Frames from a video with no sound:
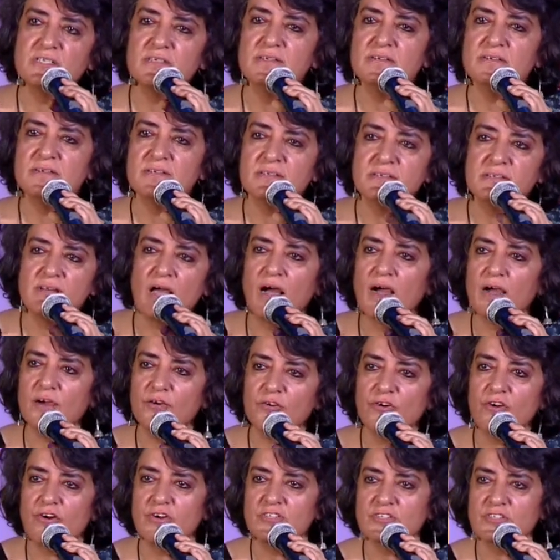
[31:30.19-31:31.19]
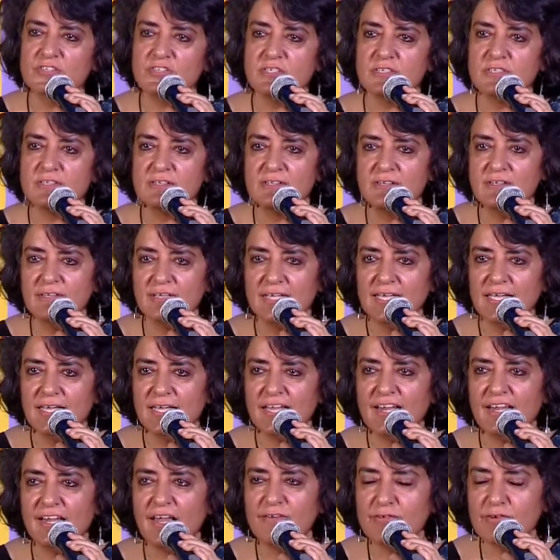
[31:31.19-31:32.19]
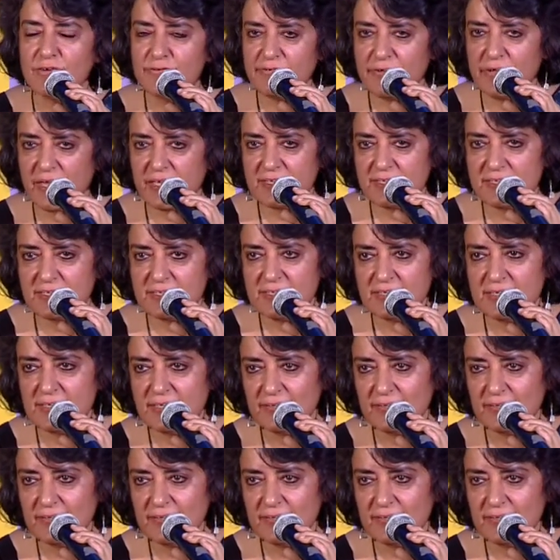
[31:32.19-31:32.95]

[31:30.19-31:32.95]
star-crossed love affairs.